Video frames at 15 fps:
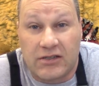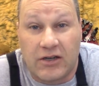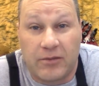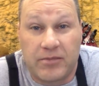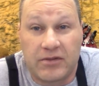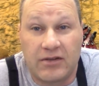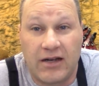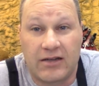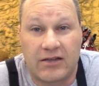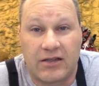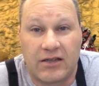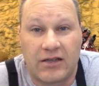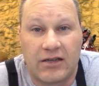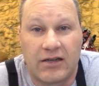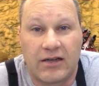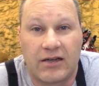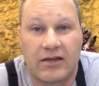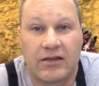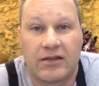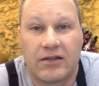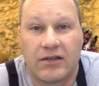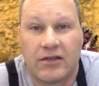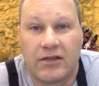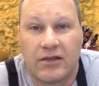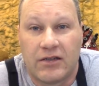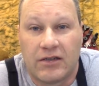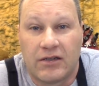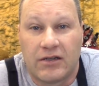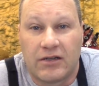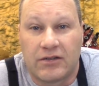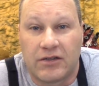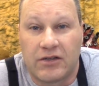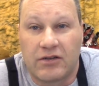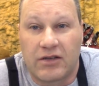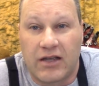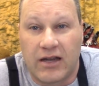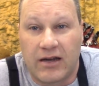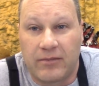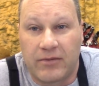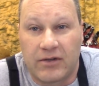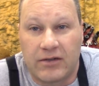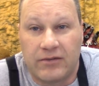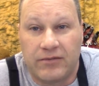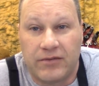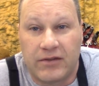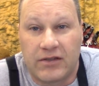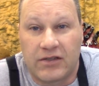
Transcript: Hope you like the new camera.